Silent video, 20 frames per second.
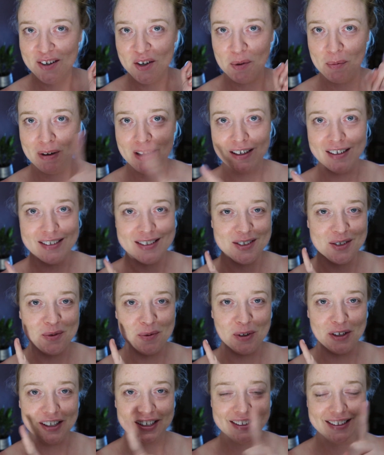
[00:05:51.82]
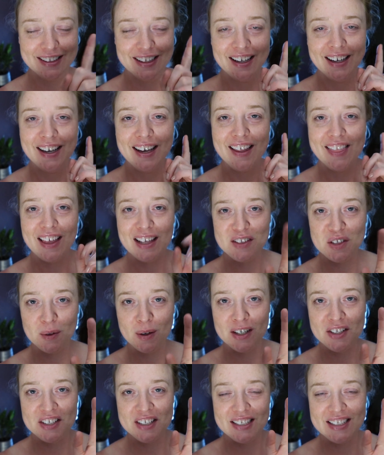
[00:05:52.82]
No mirrors, we're good. Thanks for
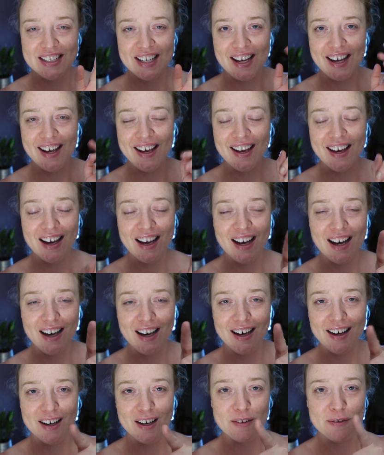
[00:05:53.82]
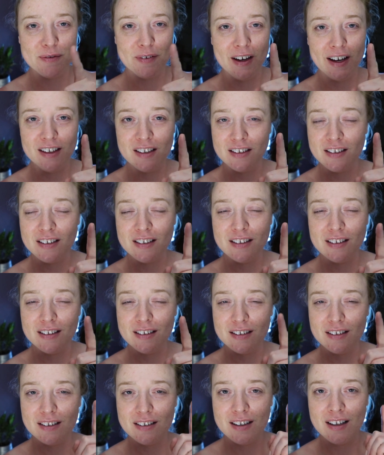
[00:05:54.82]
watching today.
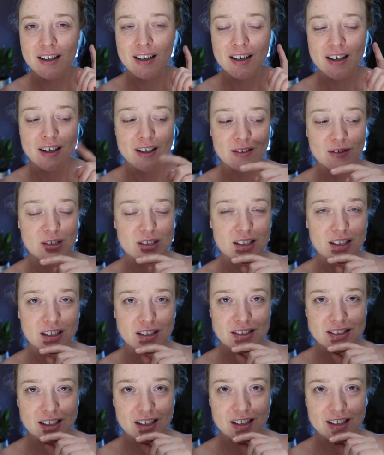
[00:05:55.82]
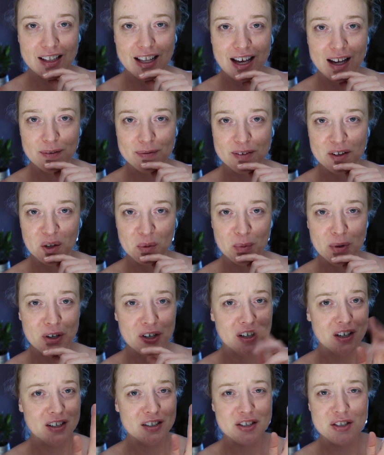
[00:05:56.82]
Final results on that field
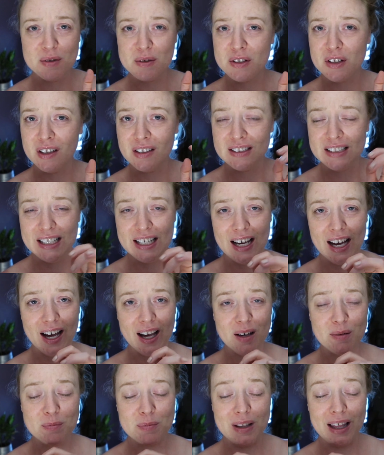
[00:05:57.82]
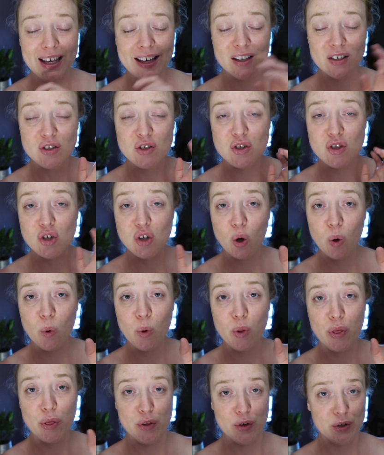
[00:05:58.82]
burger. Too salty, I am like
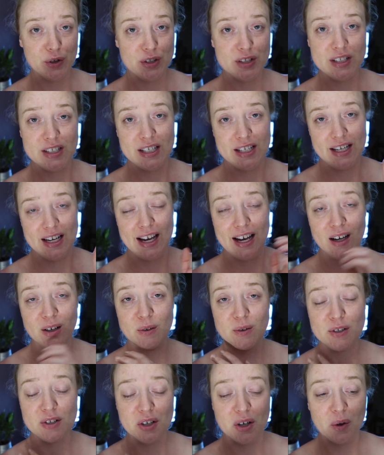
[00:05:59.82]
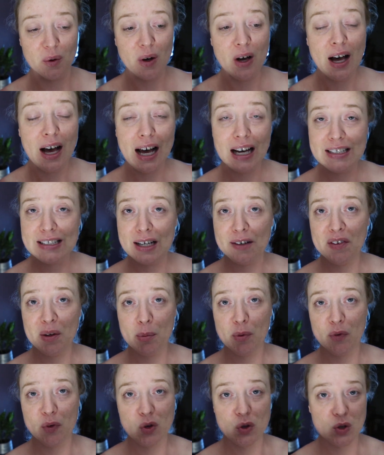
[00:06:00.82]
so thirsty now. So I
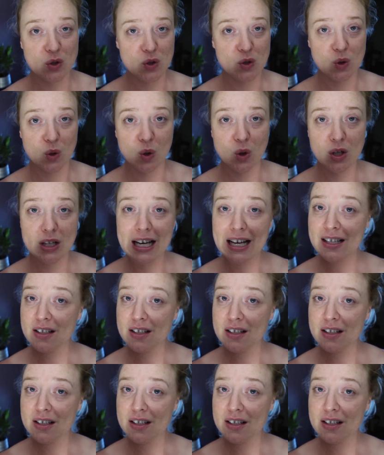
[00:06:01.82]
definitely prefer the Sol,